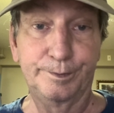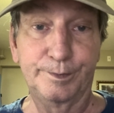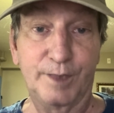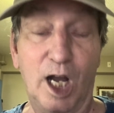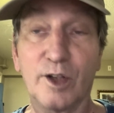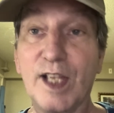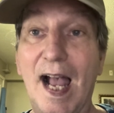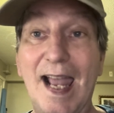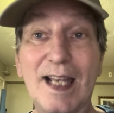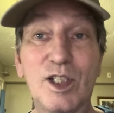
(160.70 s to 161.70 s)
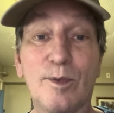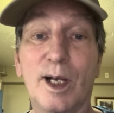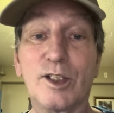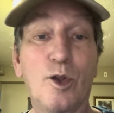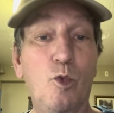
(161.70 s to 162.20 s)
Because I asked them,
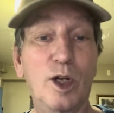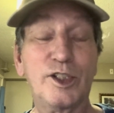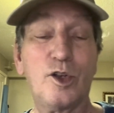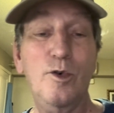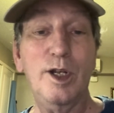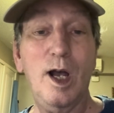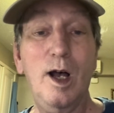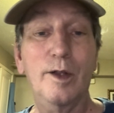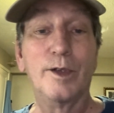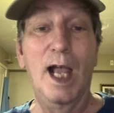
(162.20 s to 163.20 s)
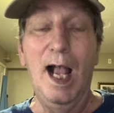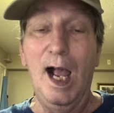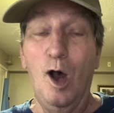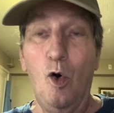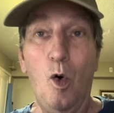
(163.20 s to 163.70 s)
I said, what's going on?
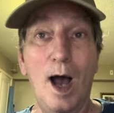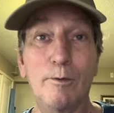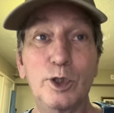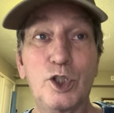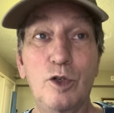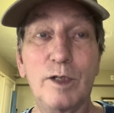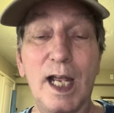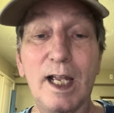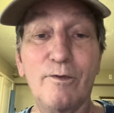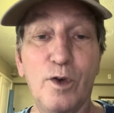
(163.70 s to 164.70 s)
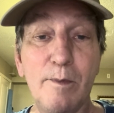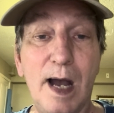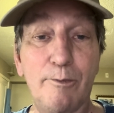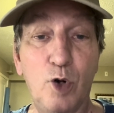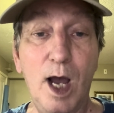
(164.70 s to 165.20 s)
Why won't you take it from
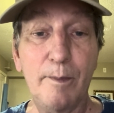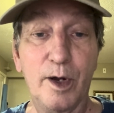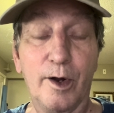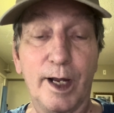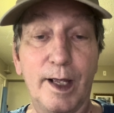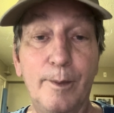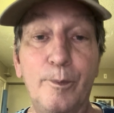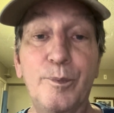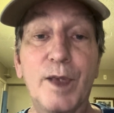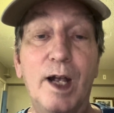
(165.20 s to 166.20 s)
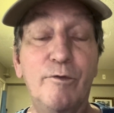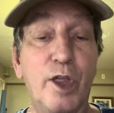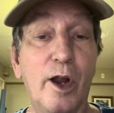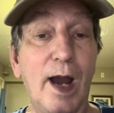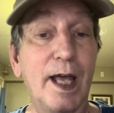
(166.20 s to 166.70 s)
my primary?
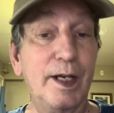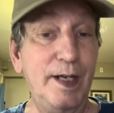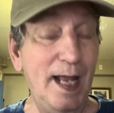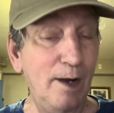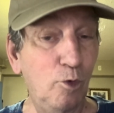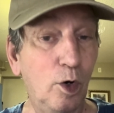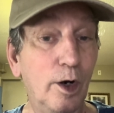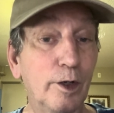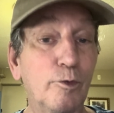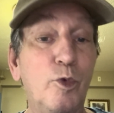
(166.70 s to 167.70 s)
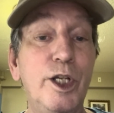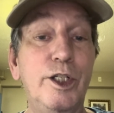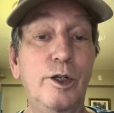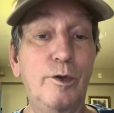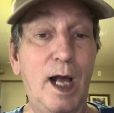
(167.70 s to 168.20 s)
They're out of network. We
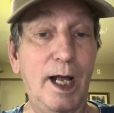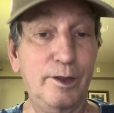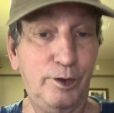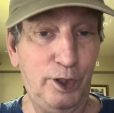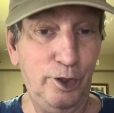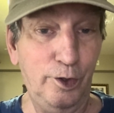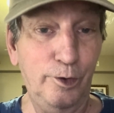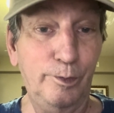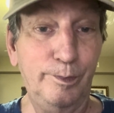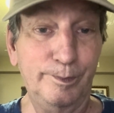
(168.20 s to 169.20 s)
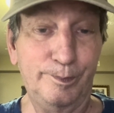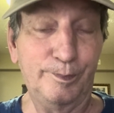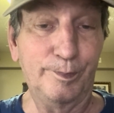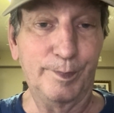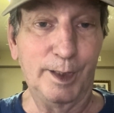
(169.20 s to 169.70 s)
do not do
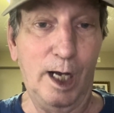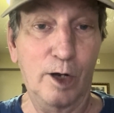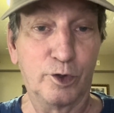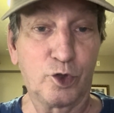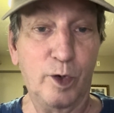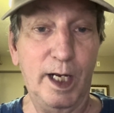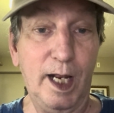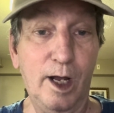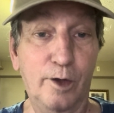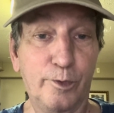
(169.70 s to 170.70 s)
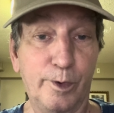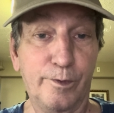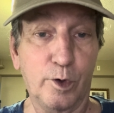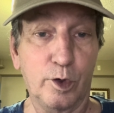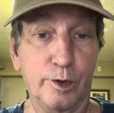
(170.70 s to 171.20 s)
Oak Street Health
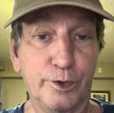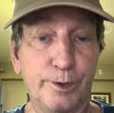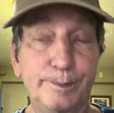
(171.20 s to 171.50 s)
referrals.